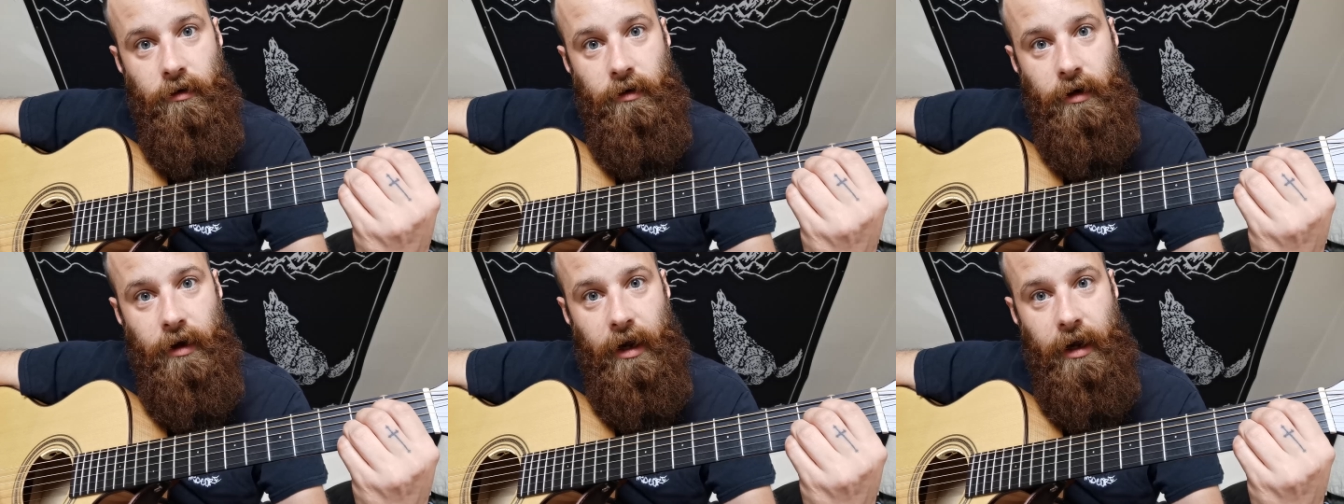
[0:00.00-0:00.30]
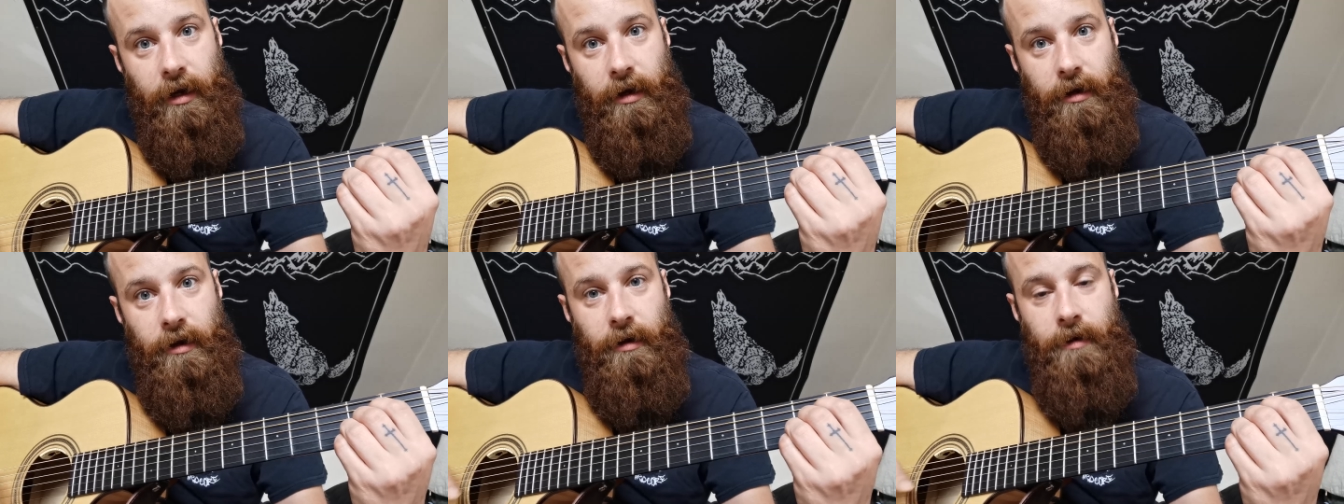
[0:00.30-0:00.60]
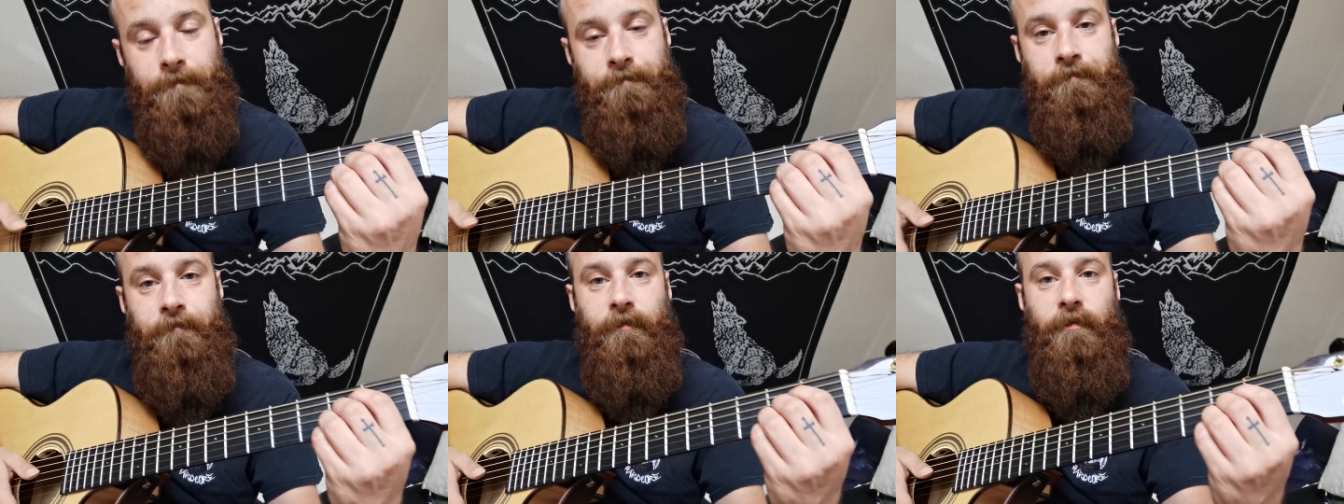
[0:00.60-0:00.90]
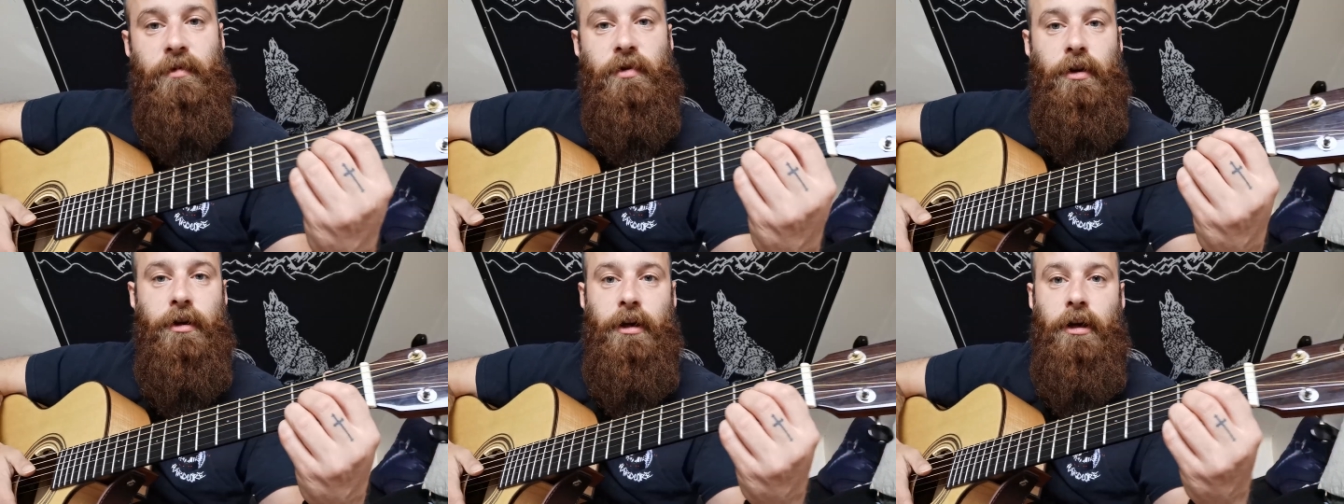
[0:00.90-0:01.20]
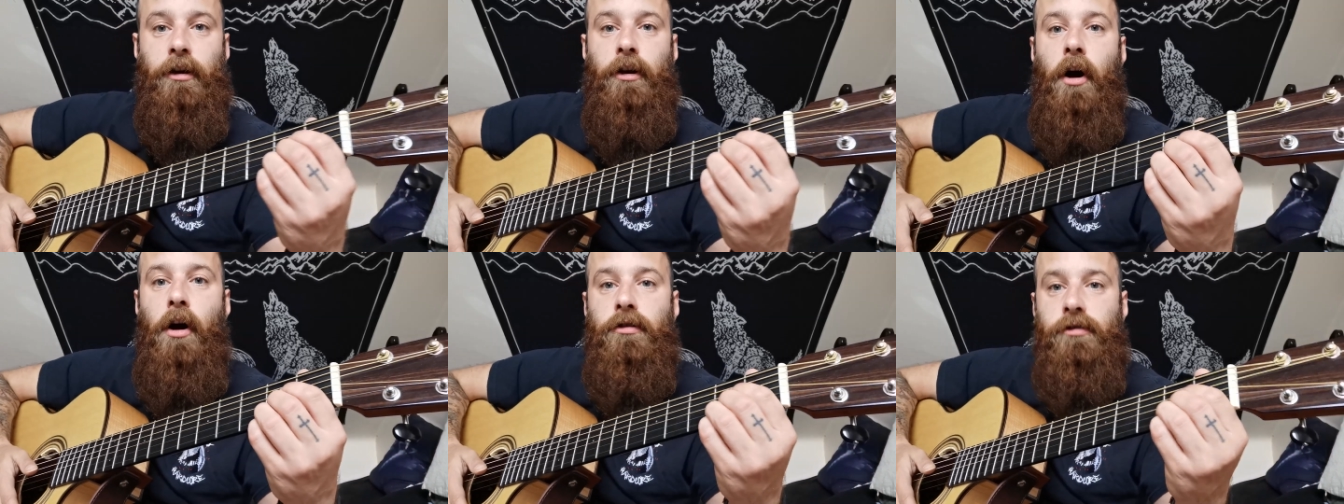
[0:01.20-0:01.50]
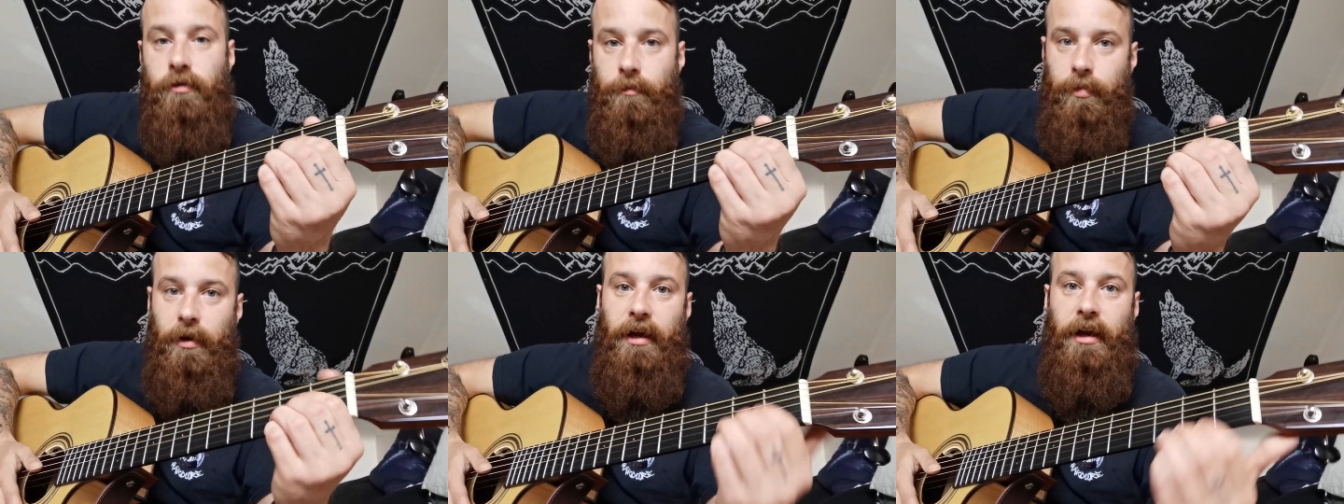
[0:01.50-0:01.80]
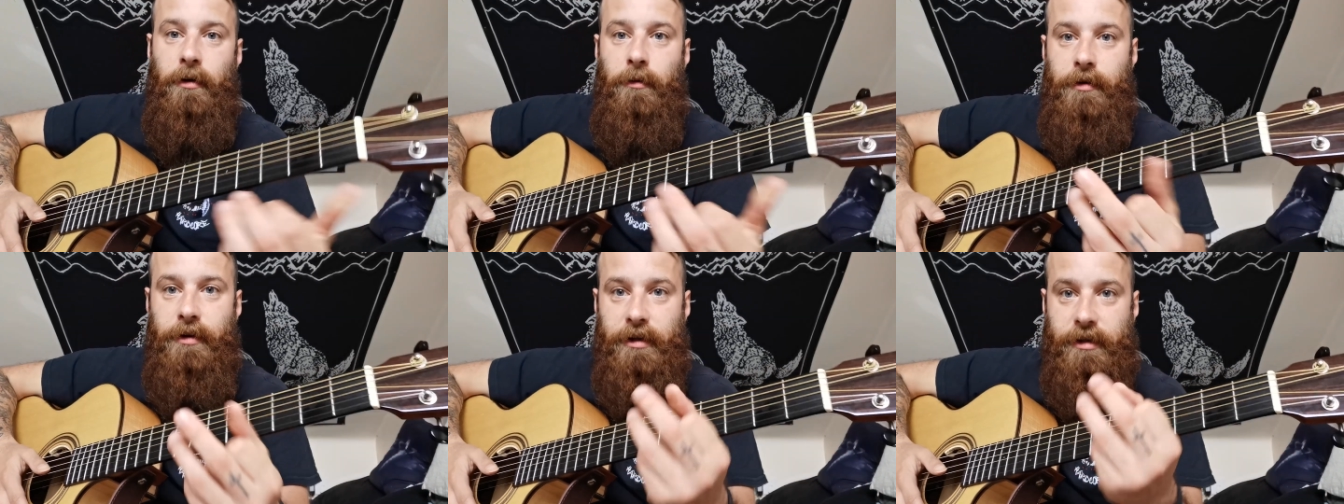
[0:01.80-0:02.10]
Okay, so you can also
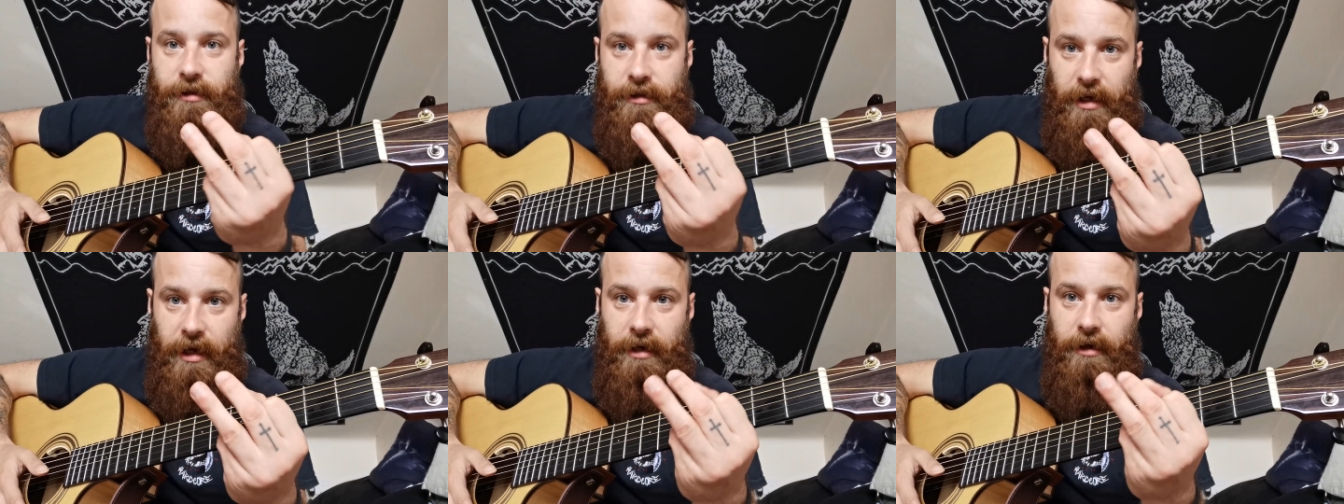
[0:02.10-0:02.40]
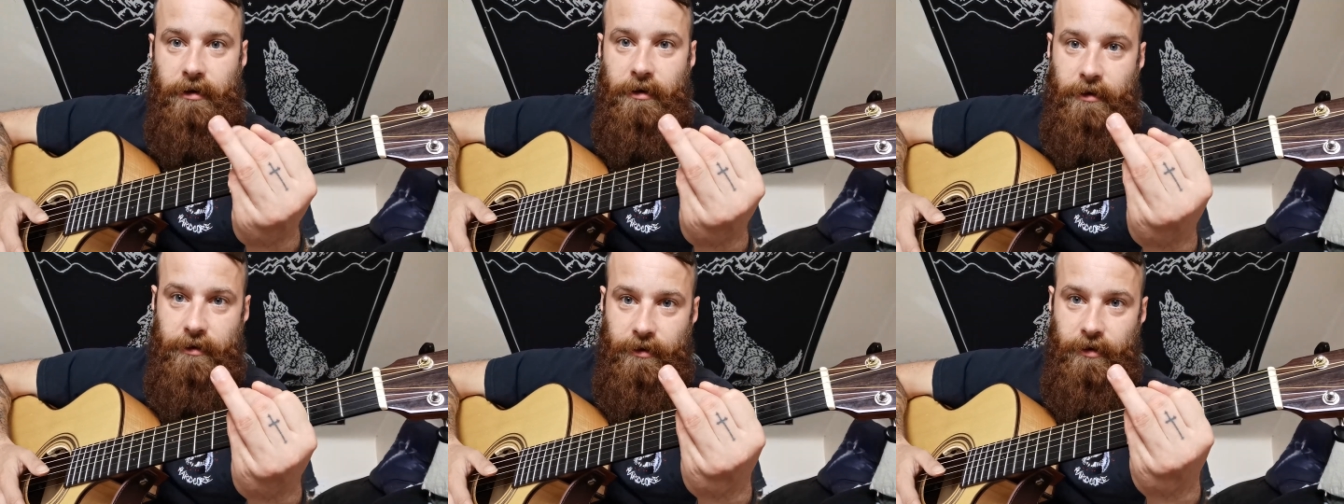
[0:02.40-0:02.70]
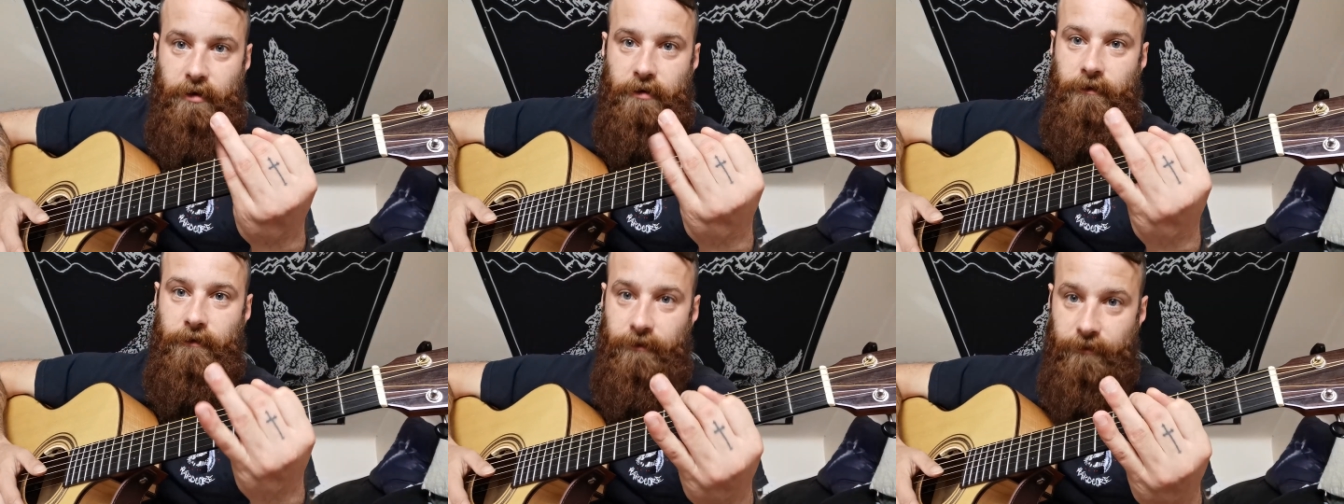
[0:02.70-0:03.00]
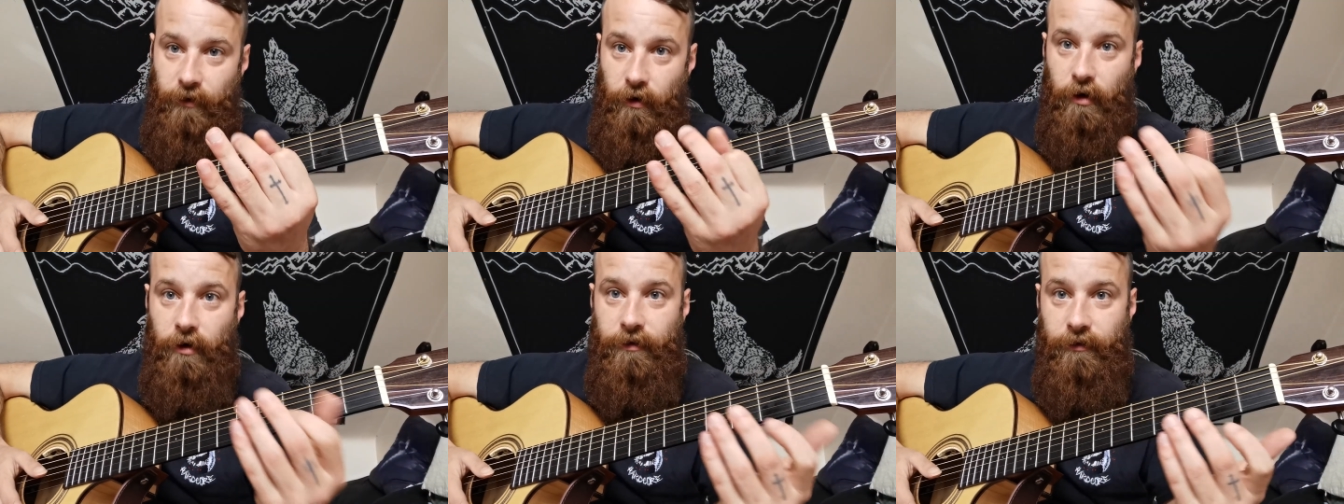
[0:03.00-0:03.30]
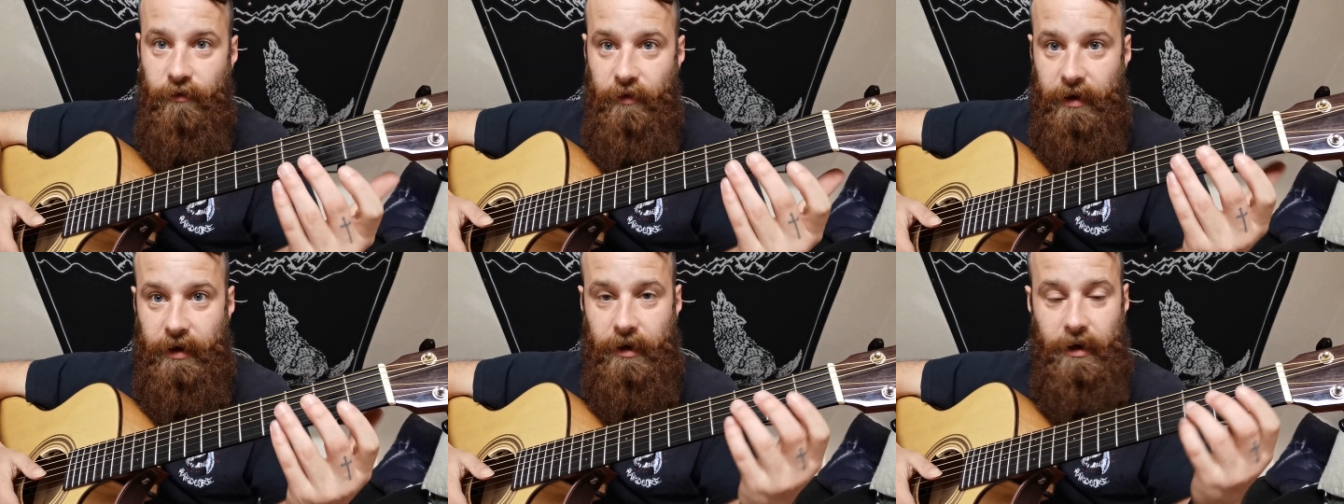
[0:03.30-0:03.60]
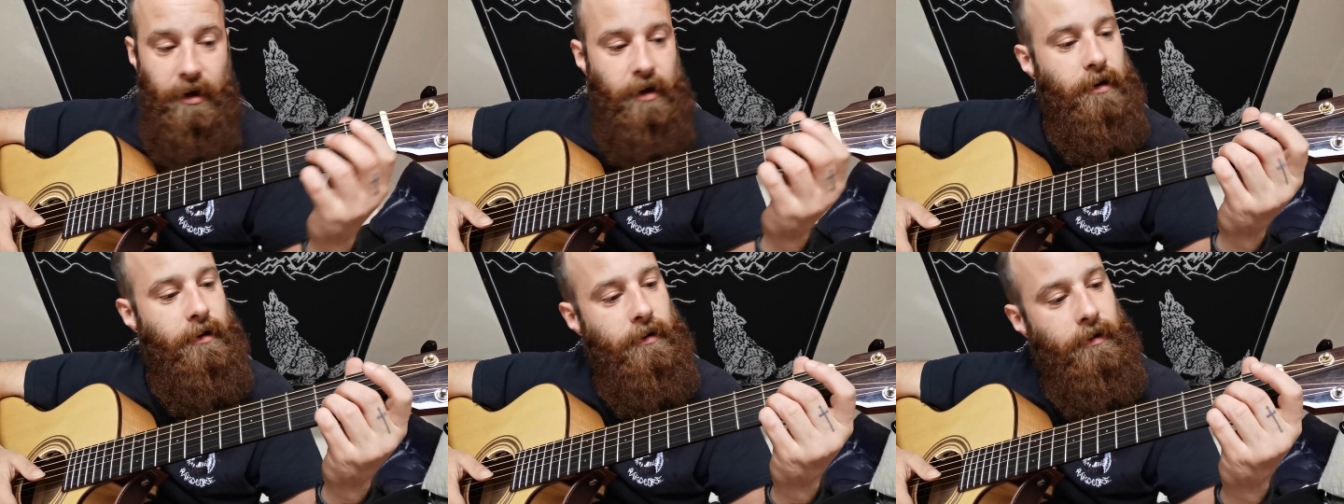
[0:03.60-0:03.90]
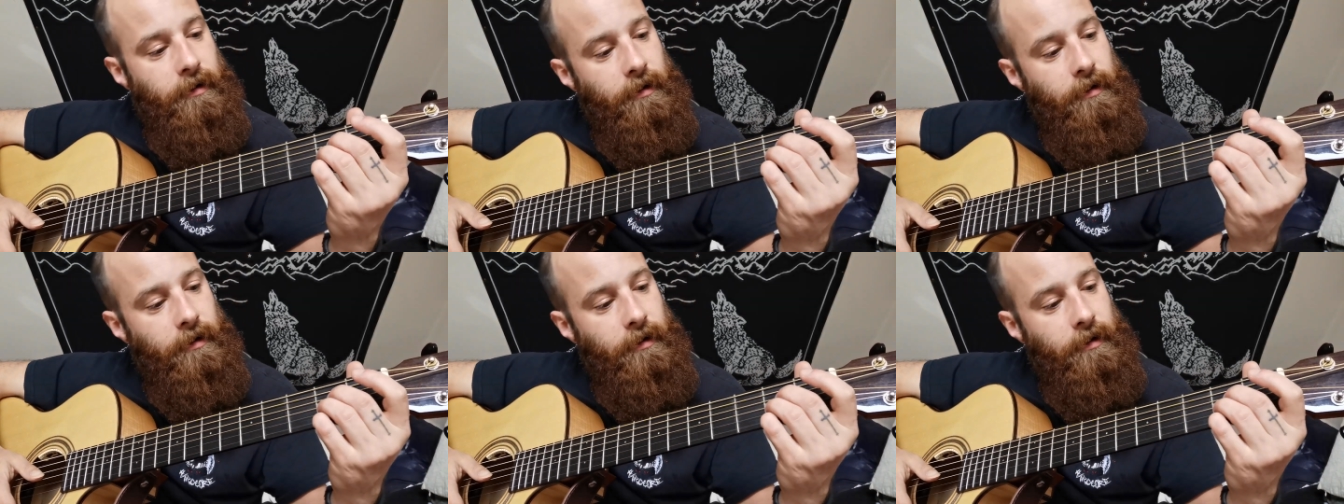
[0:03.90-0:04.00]
play it with your second, third, and fourth finger.